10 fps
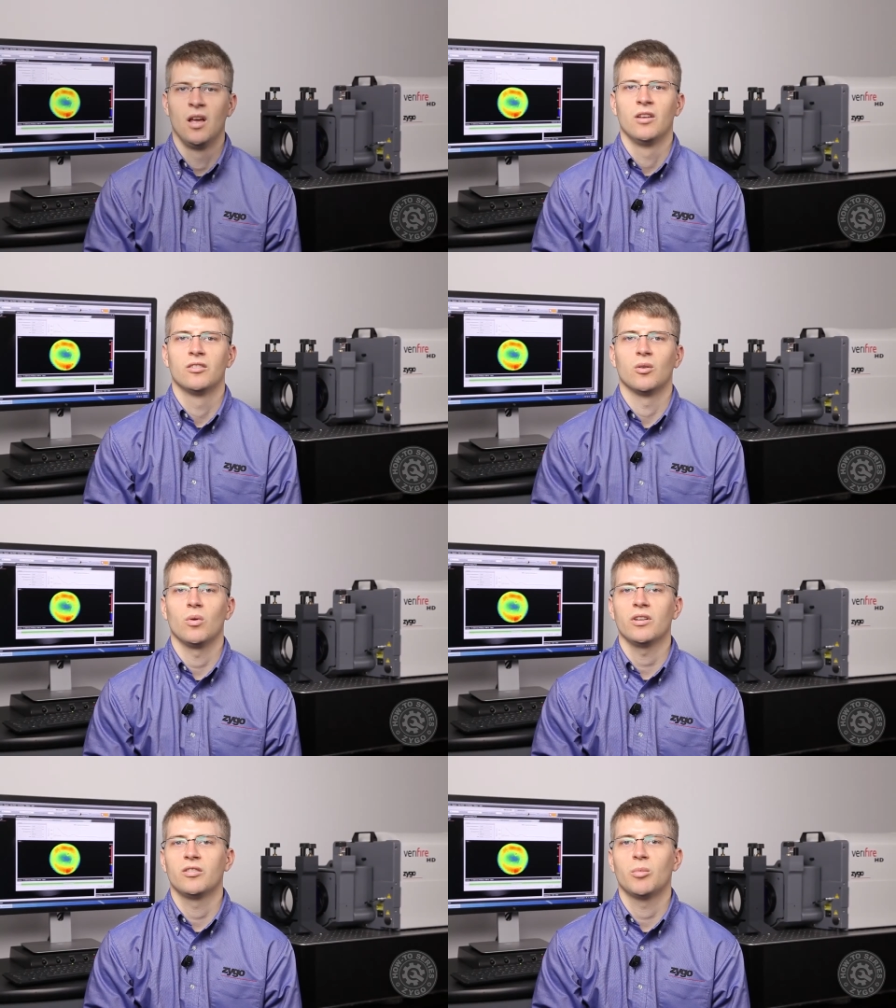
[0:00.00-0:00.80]
So what
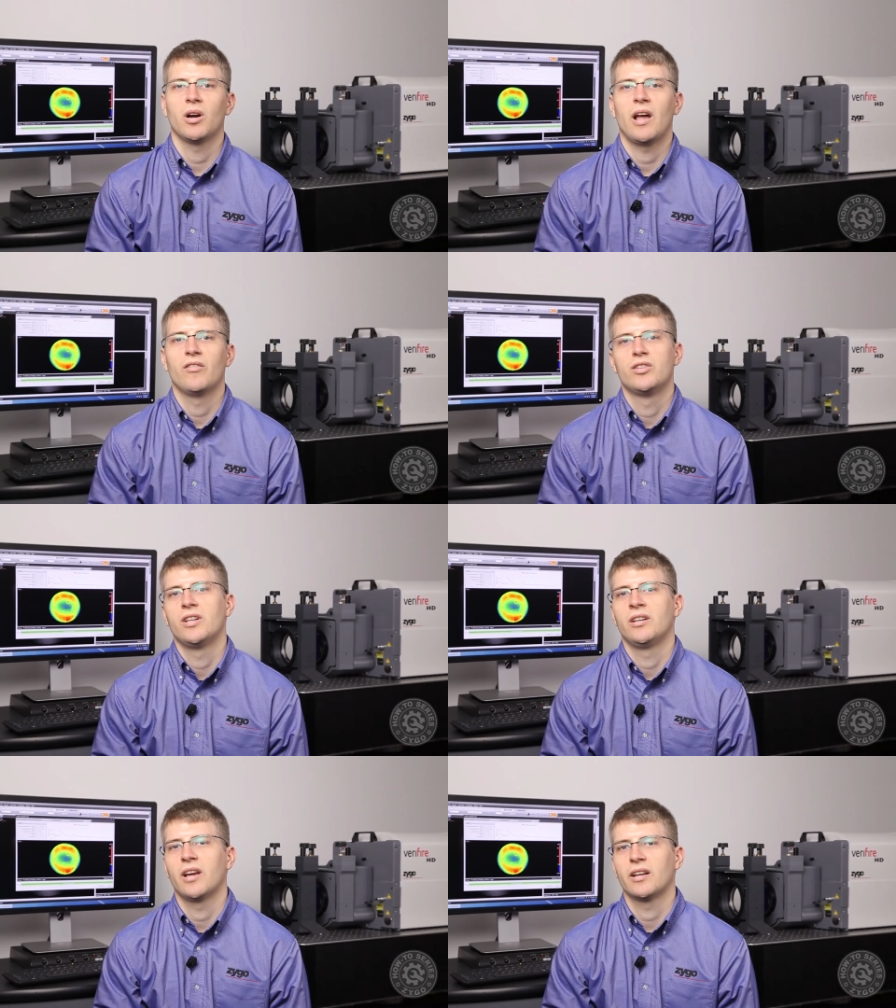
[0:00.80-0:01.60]
does Smart
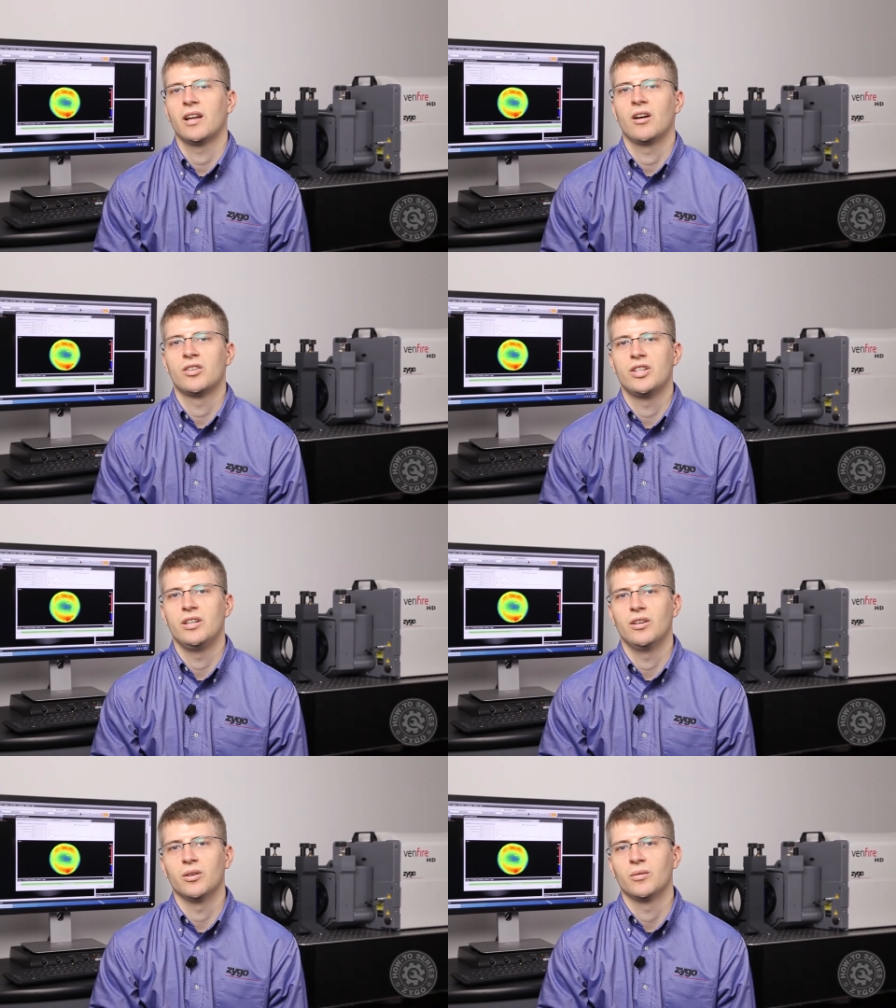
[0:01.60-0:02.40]
Averaging technology
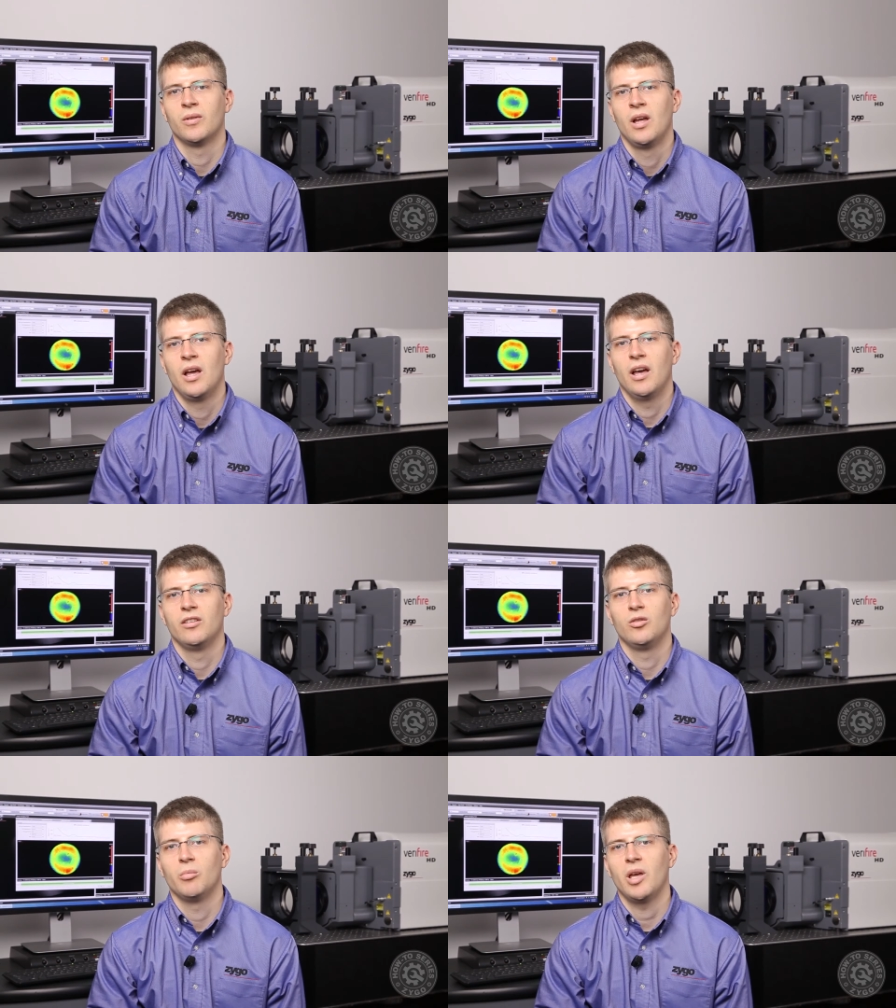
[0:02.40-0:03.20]
do?
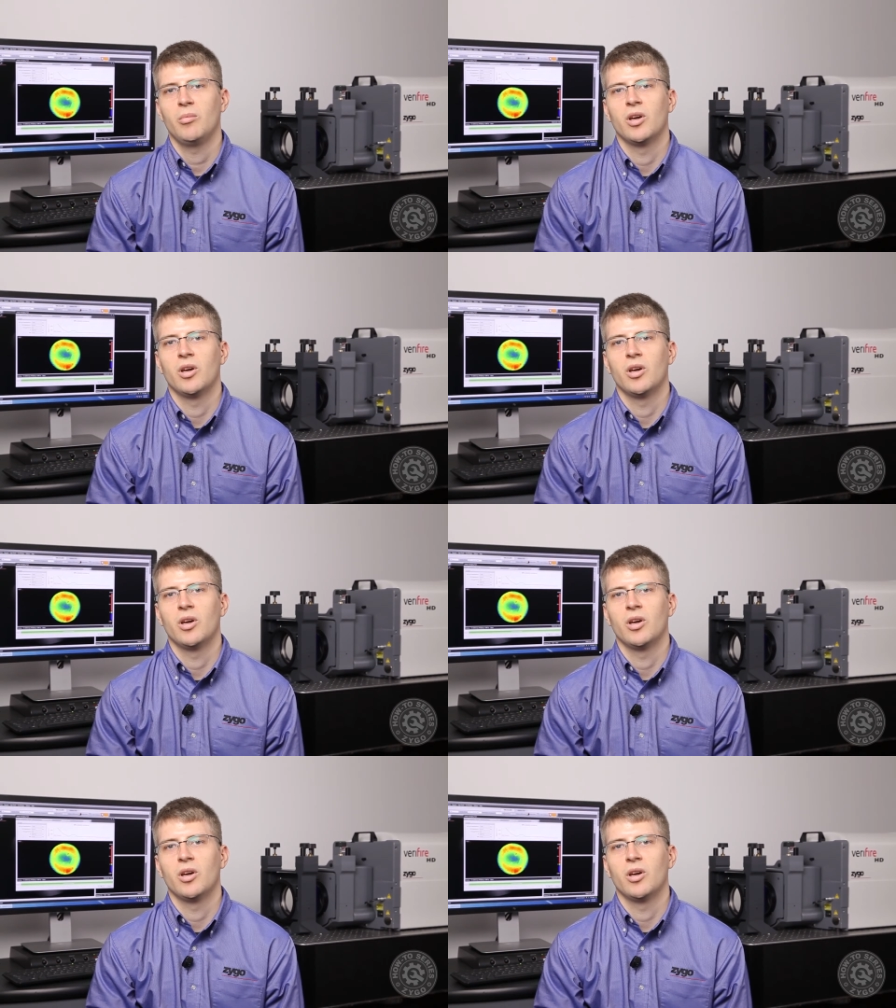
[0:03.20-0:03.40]
As you may be